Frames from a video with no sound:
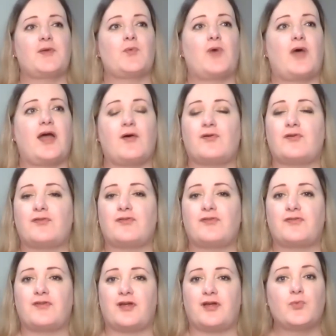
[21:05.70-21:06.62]
me what
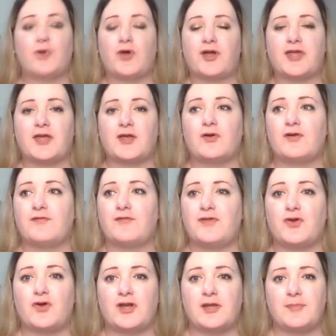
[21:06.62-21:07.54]
else you're working on? Have you
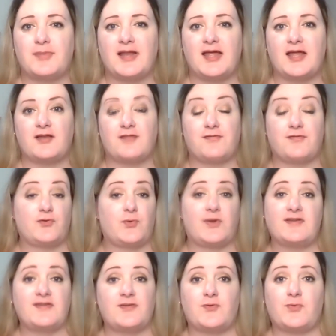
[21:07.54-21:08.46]
got any plans for
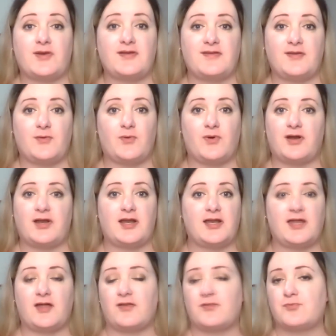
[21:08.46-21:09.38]
2021?
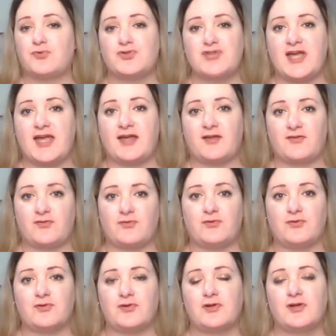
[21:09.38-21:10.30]
Any other projects
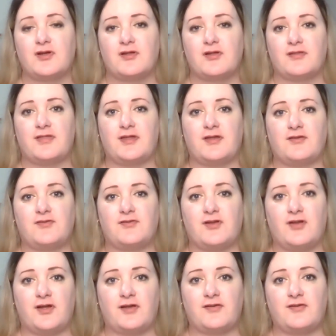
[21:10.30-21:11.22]
or things you'd
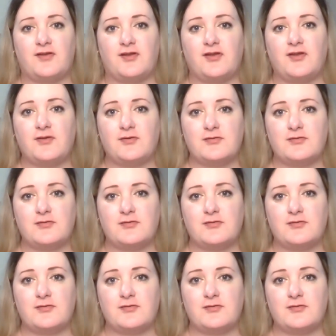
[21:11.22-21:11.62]
like to do?